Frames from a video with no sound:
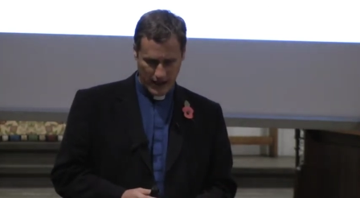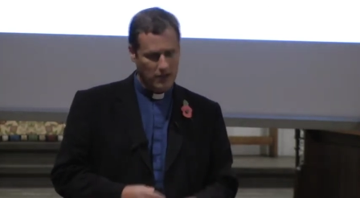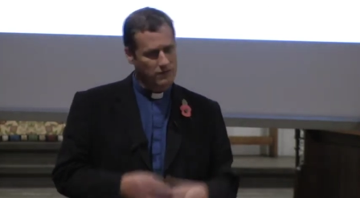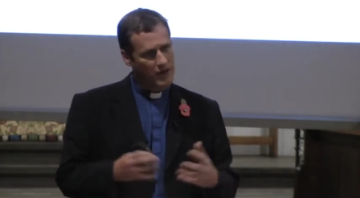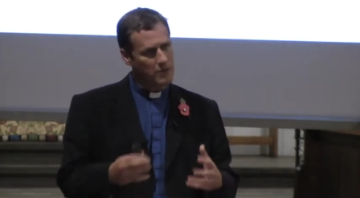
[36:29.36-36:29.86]
and
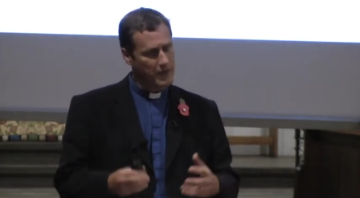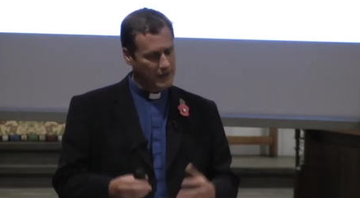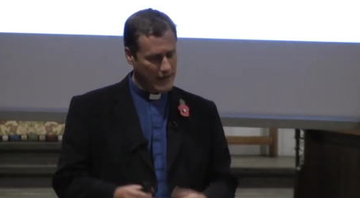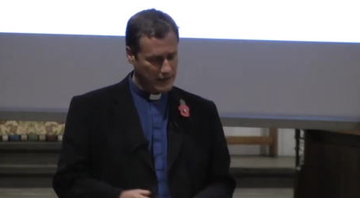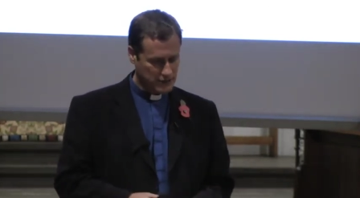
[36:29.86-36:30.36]

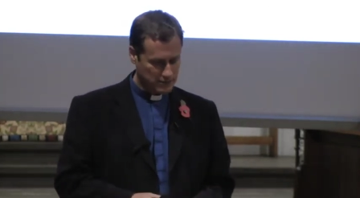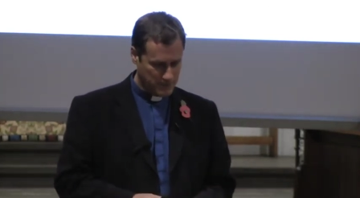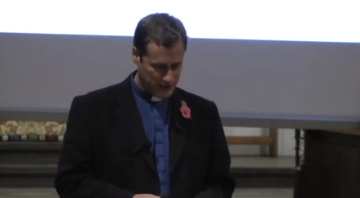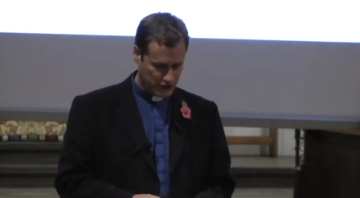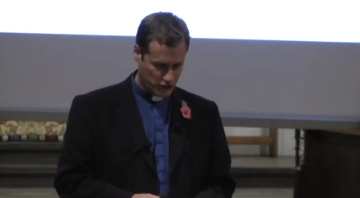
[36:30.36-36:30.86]
developing that
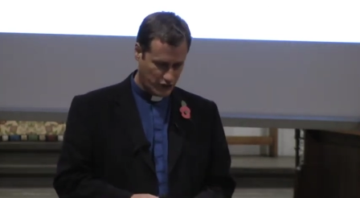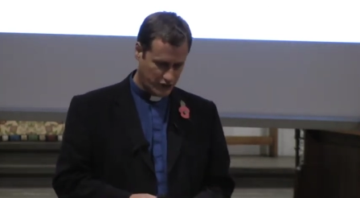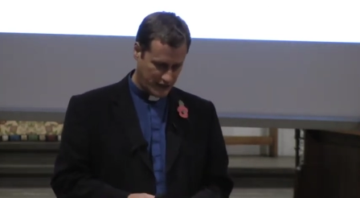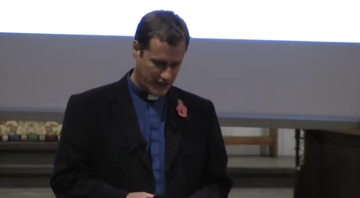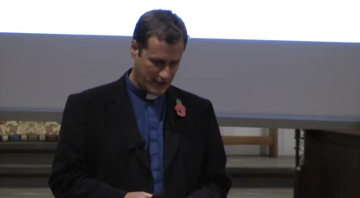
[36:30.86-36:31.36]
ministry
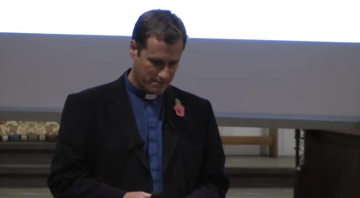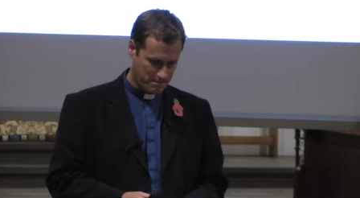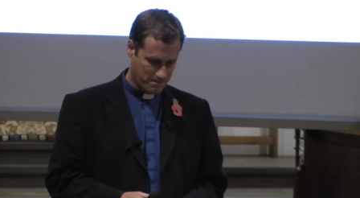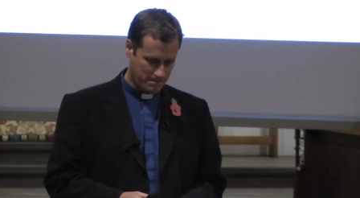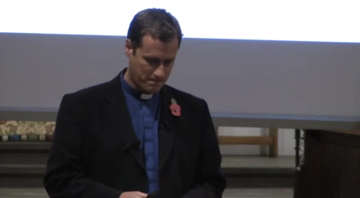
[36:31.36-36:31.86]
team.